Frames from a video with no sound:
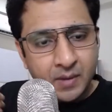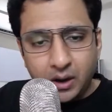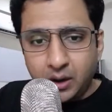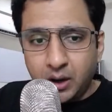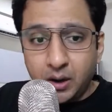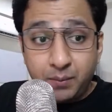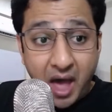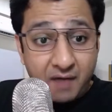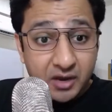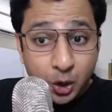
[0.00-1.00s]

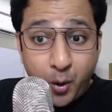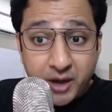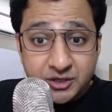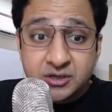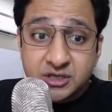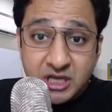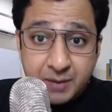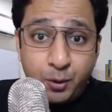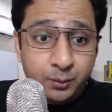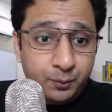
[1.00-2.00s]
have any questions,
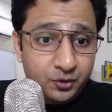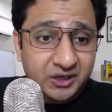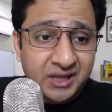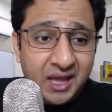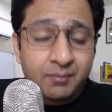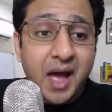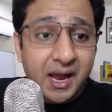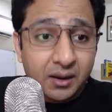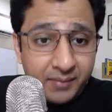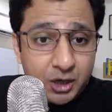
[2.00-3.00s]
keep on posting them.
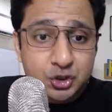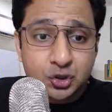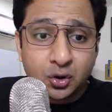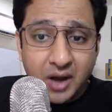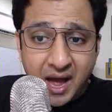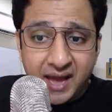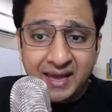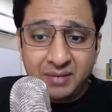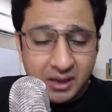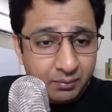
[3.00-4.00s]
I'll make sure I
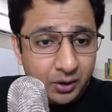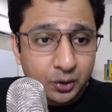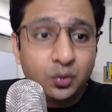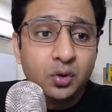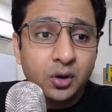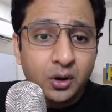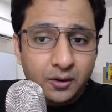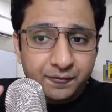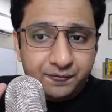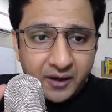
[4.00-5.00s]
am able to
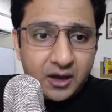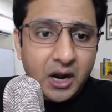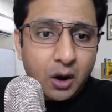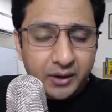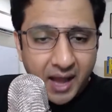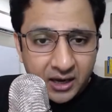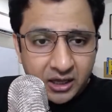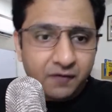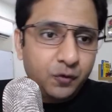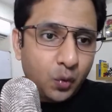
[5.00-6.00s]
figure out and
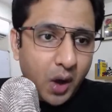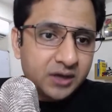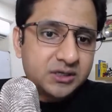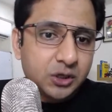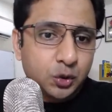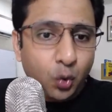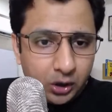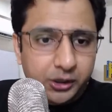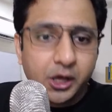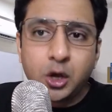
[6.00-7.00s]
give you answer to all
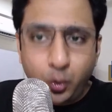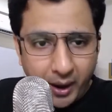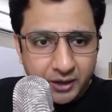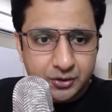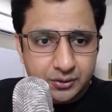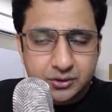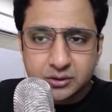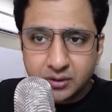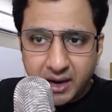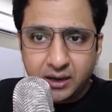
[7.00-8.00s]
the questions.
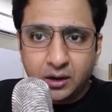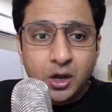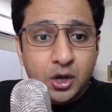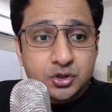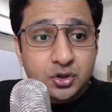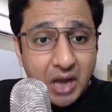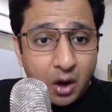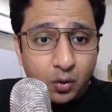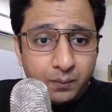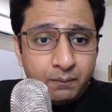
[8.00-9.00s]
Right? So
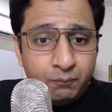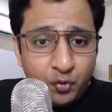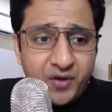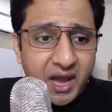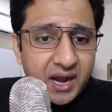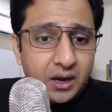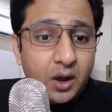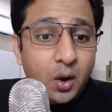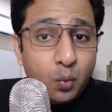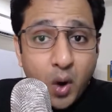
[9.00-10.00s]
now moving ahead,
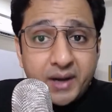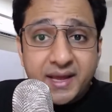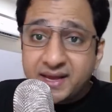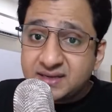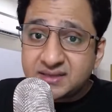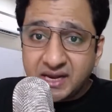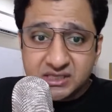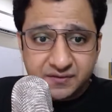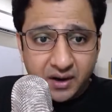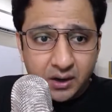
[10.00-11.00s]
what is a
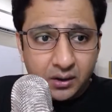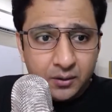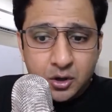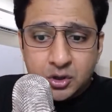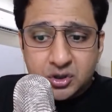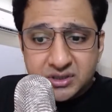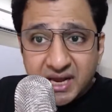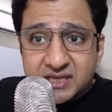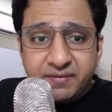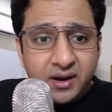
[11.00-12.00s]
sales funnel? So
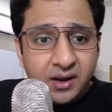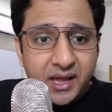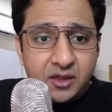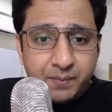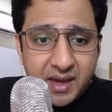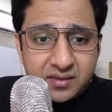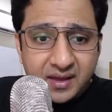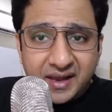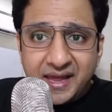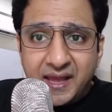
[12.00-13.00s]
sales funnel is
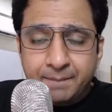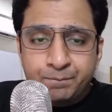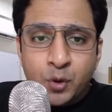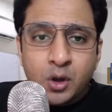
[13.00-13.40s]
basically,